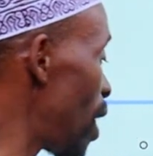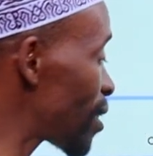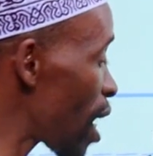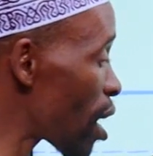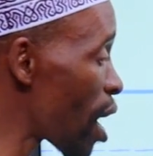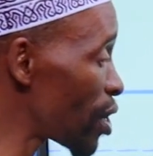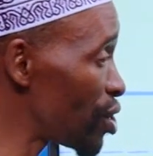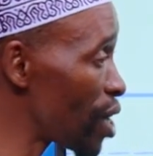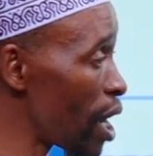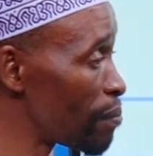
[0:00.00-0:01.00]
letter Kha
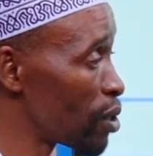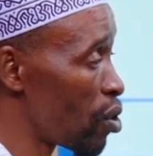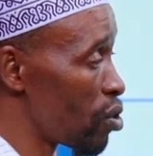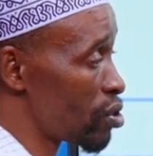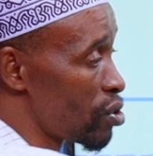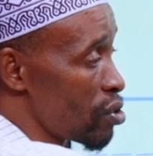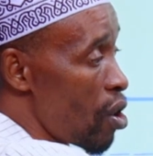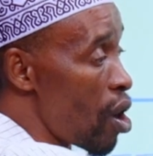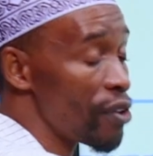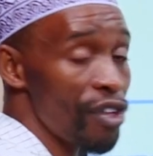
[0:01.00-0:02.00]
here, because
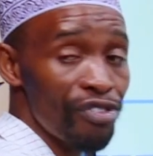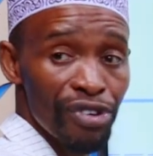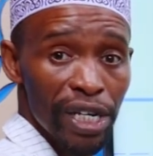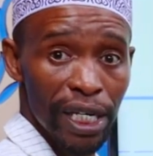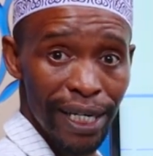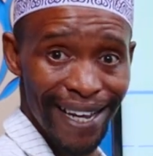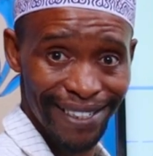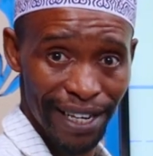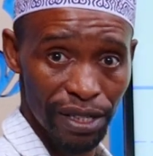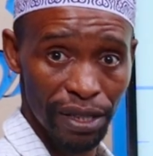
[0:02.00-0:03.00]
all the three
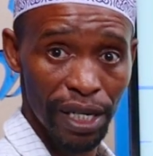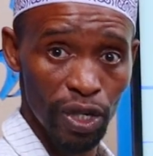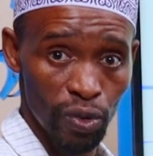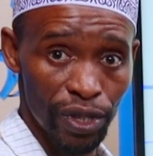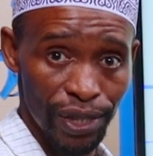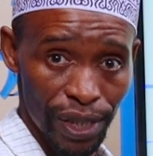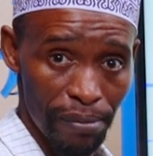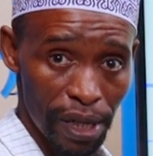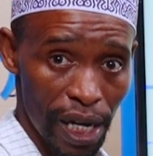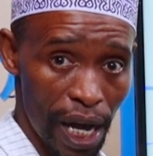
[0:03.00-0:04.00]
letters, they look
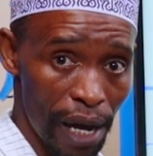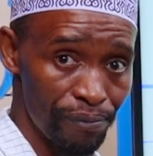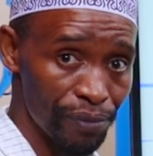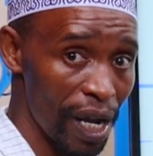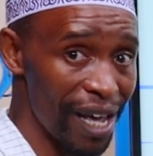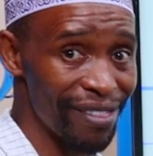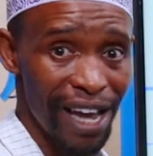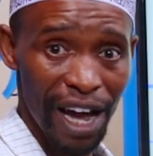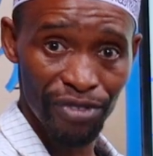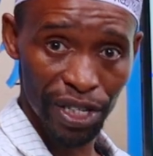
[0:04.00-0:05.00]
similar and they
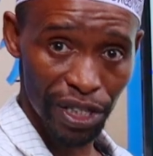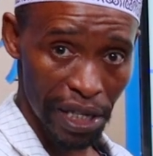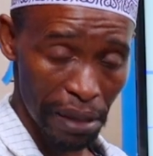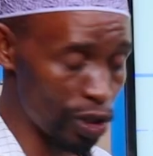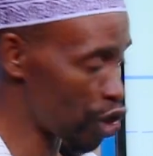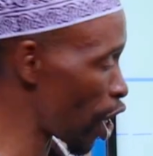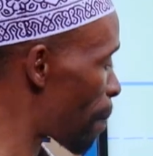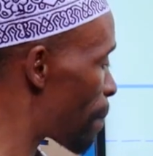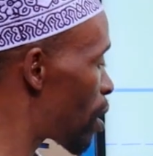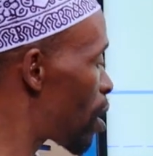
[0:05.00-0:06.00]
have the same
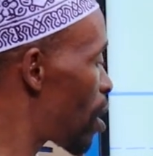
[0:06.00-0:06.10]
shape,